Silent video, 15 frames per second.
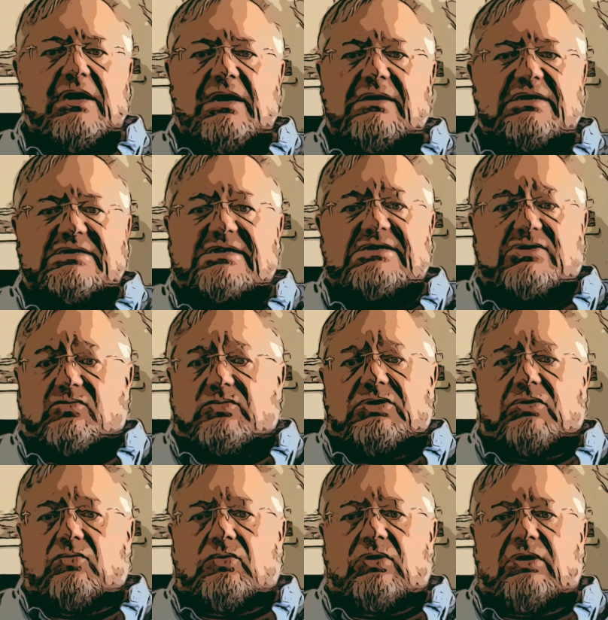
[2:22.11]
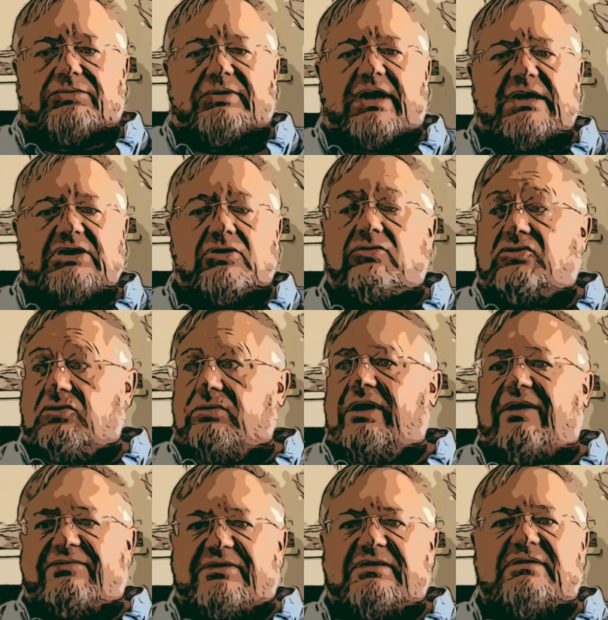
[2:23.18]
This is a real world, right? You do
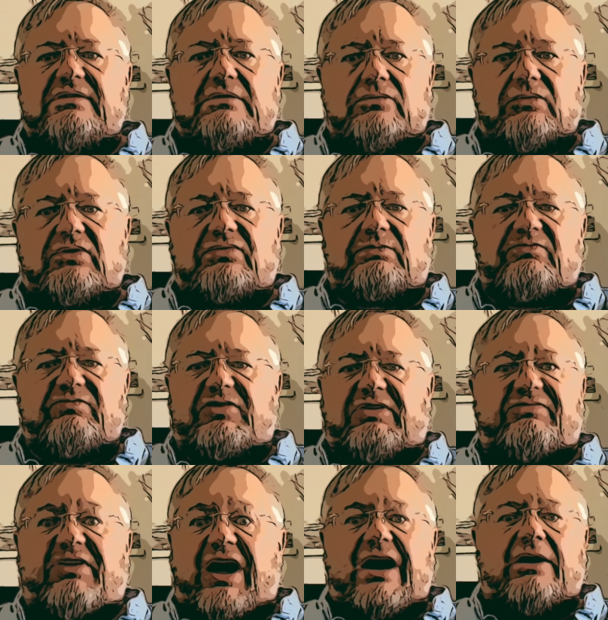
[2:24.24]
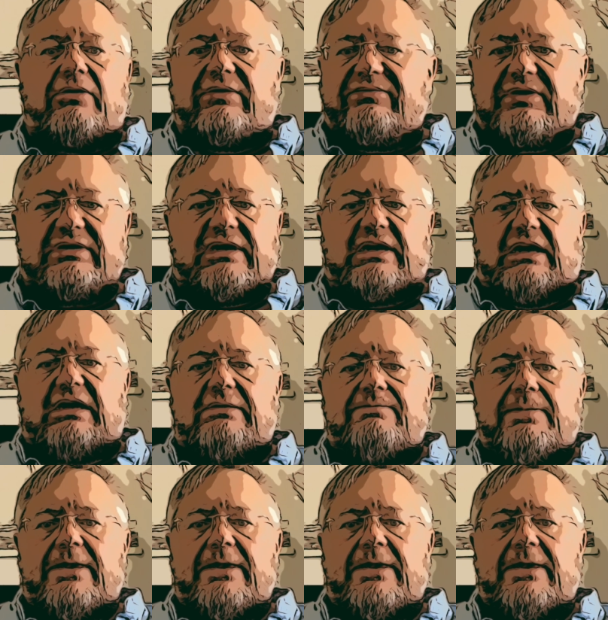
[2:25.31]
have to deal with the fire of the day.